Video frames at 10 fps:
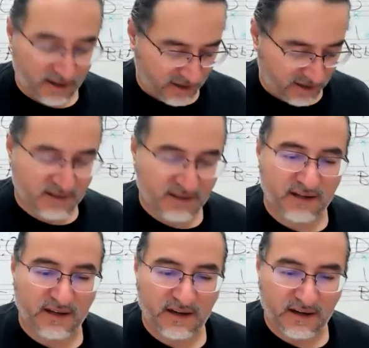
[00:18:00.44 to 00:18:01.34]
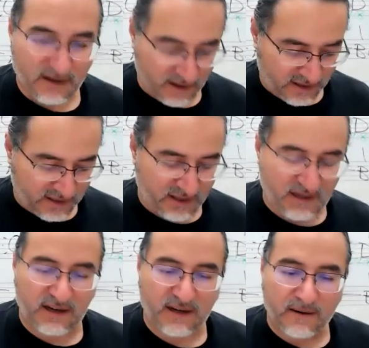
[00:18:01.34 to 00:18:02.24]
to C, to
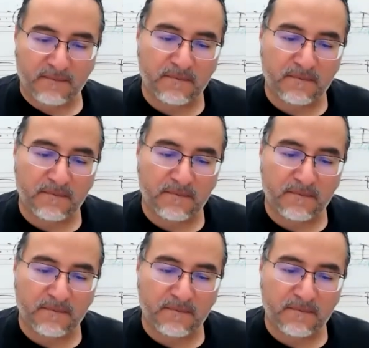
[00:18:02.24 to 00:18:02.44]
E.